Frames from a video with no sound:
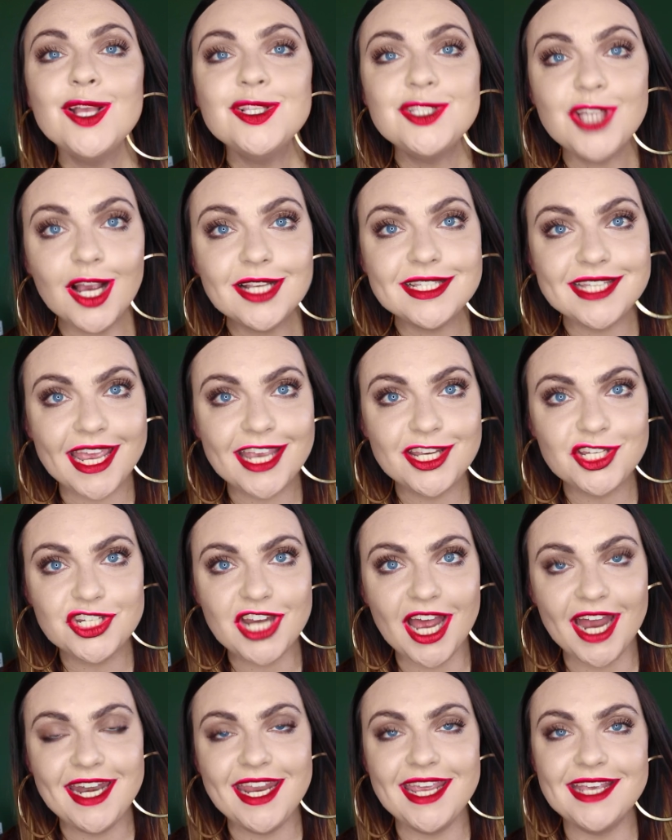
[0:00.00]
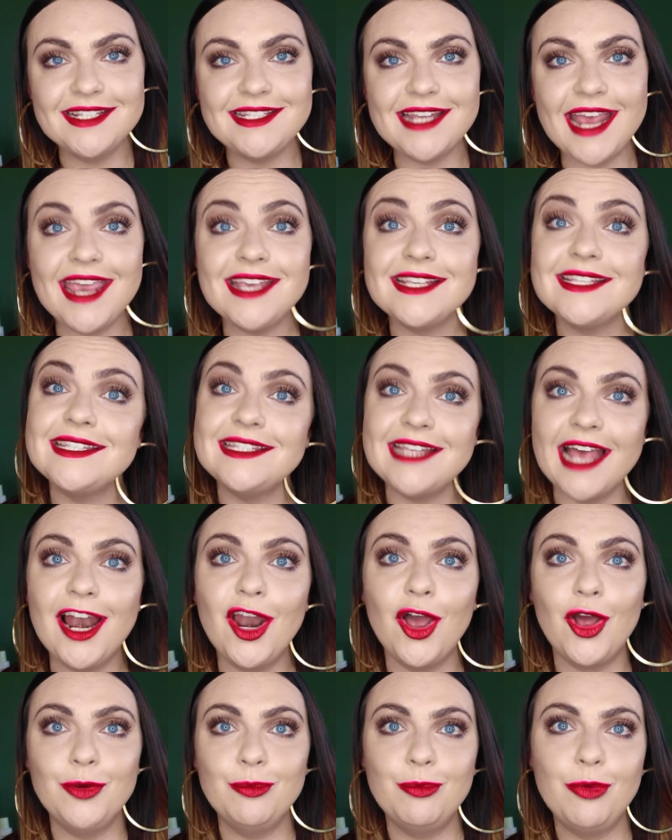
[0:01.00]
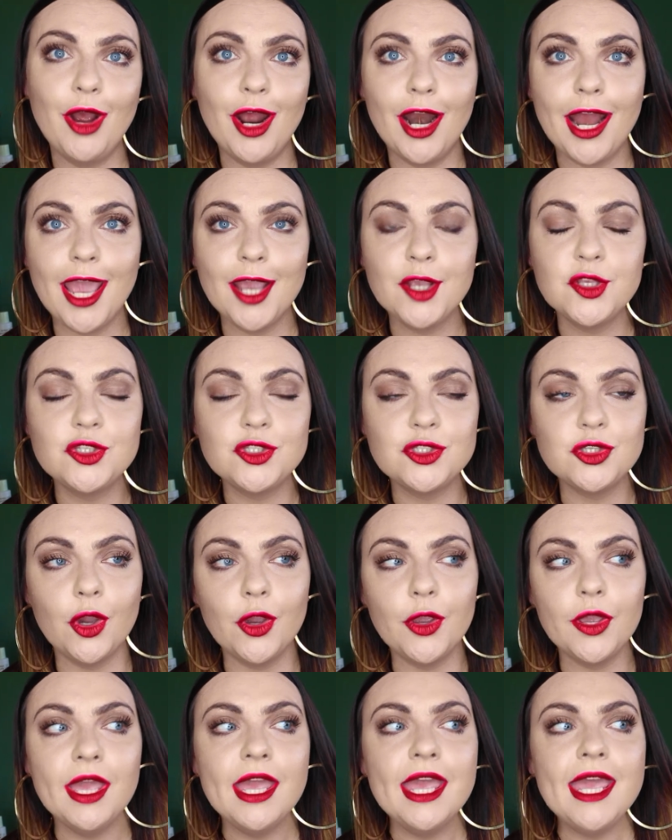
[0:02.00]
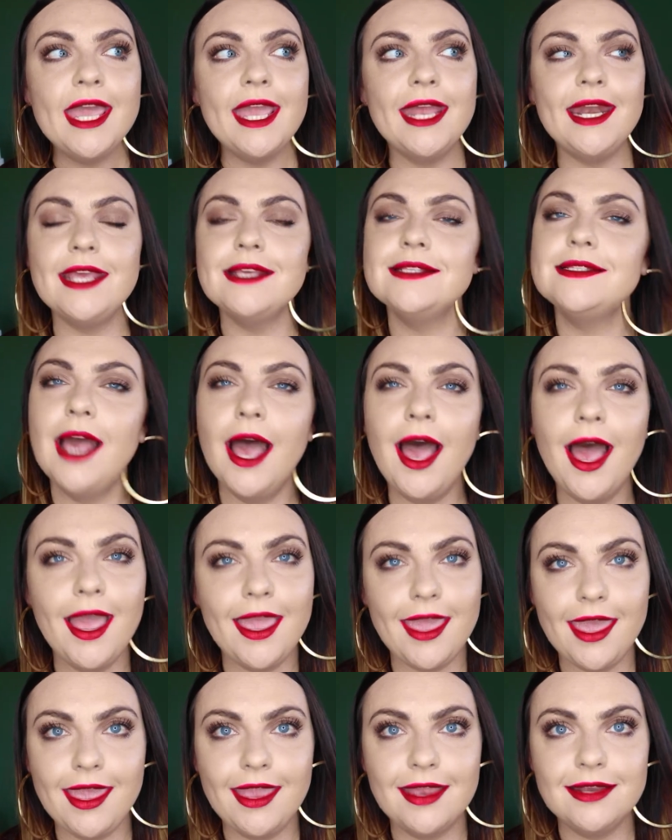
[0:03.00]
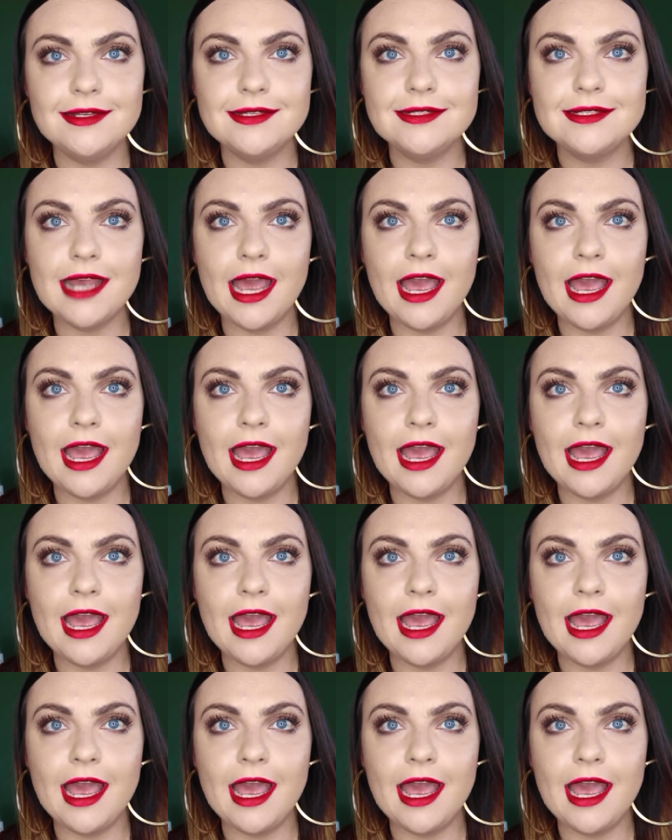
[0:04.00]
Dr. Eckstein is a salon product, so it is high end.